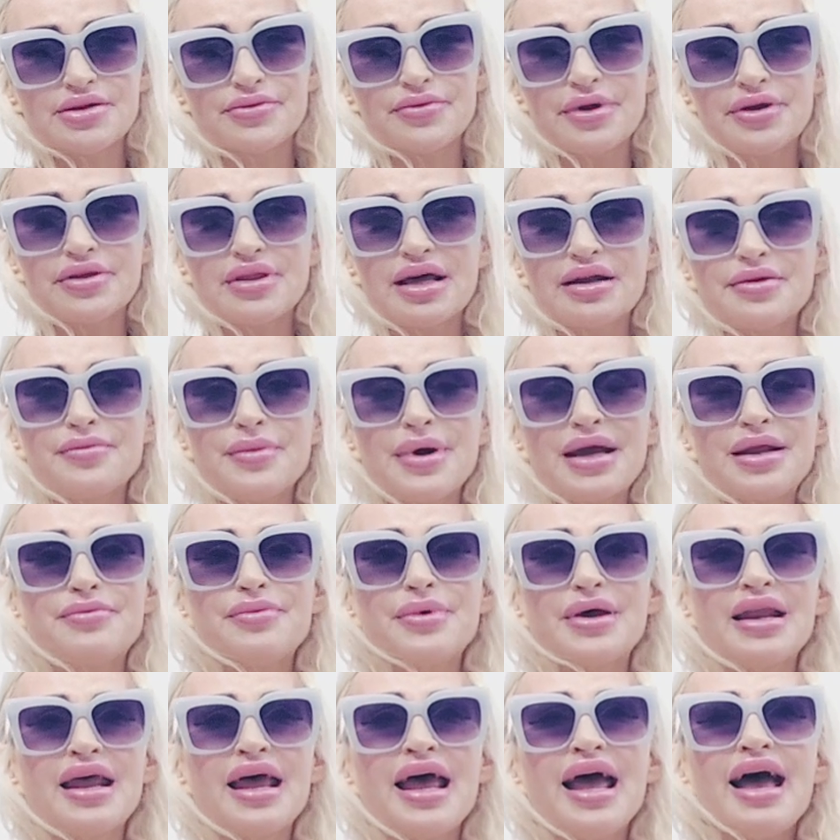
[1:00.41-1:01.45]
bear that in mind,
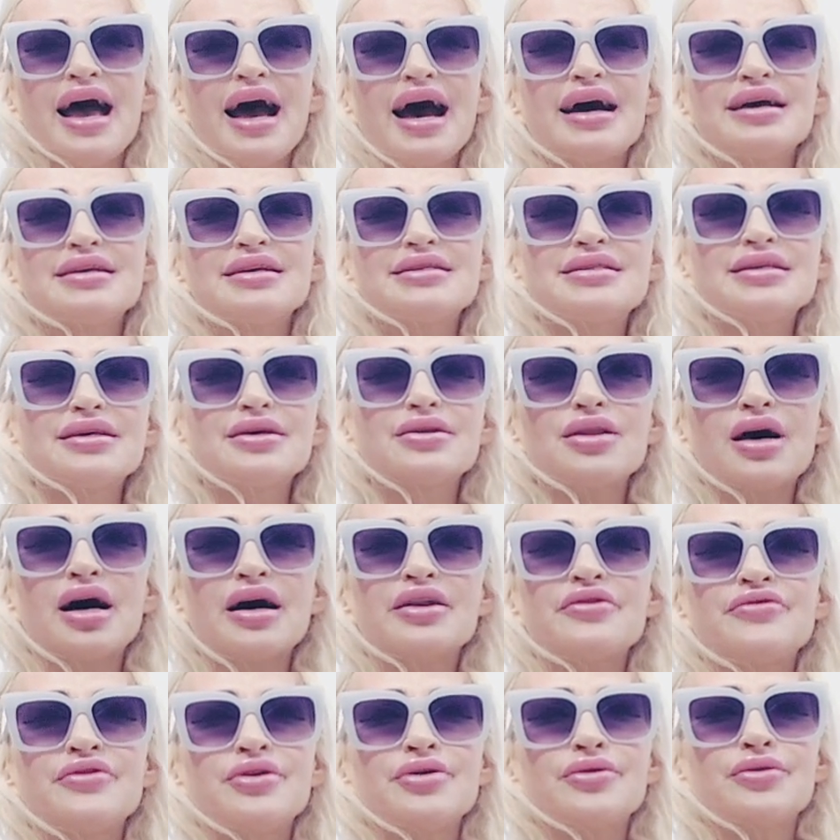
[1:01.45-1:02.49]
but I see a lot
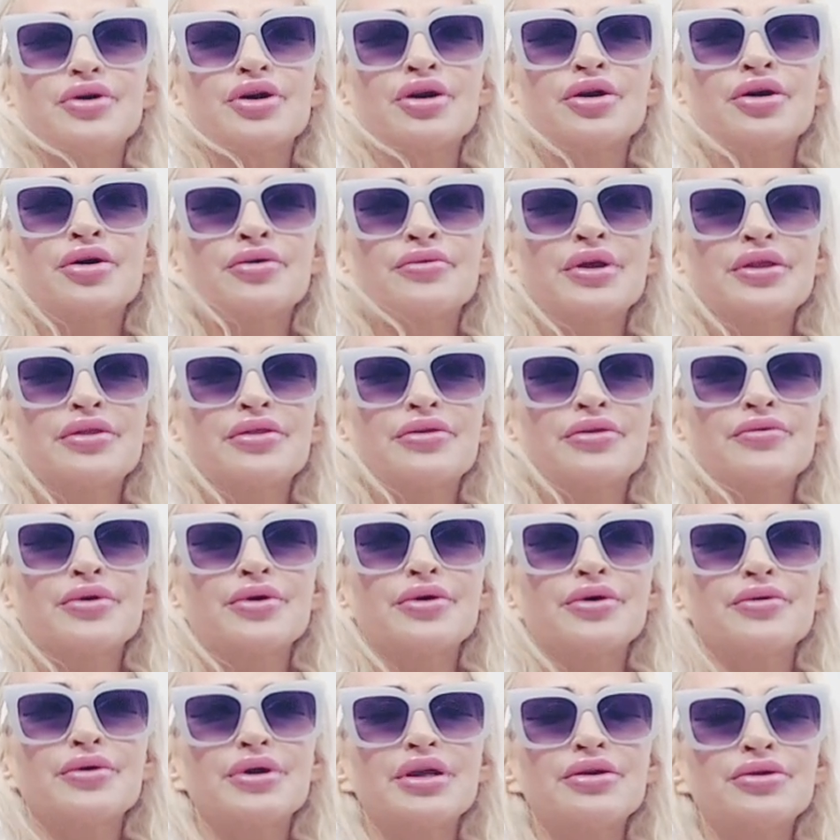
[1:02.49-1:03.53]
of you are going
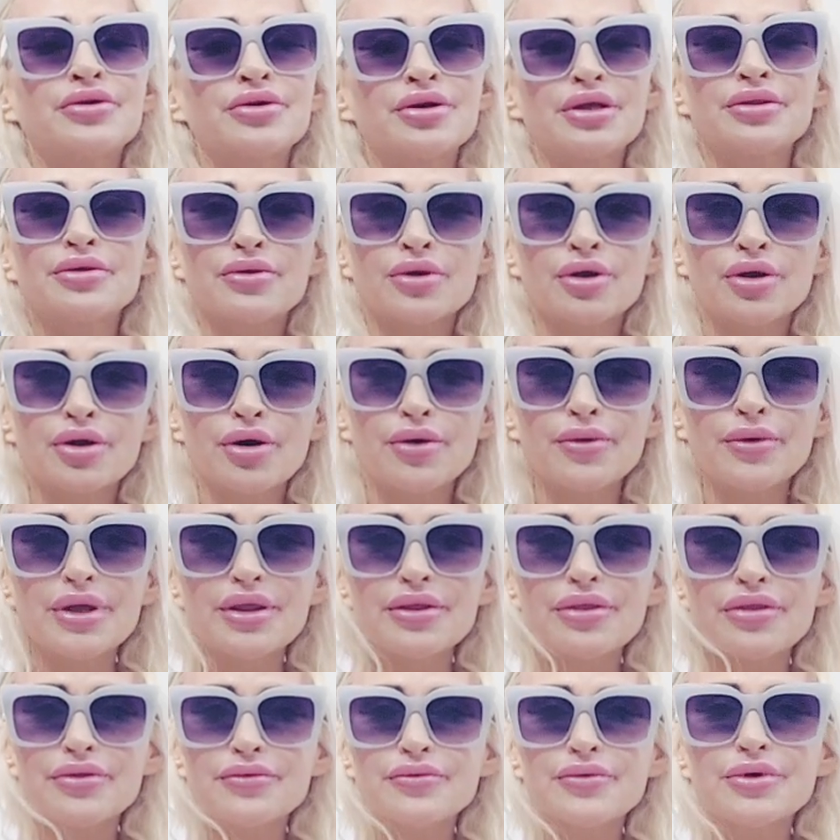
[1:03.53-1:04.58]
through, you're either going
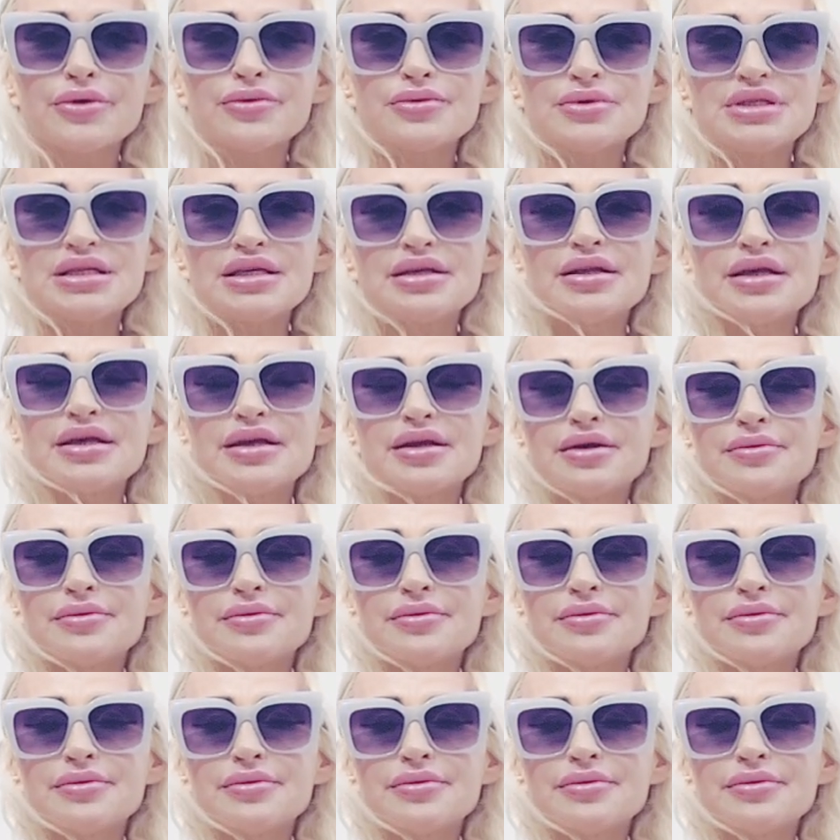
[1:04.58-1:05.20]
through dealing,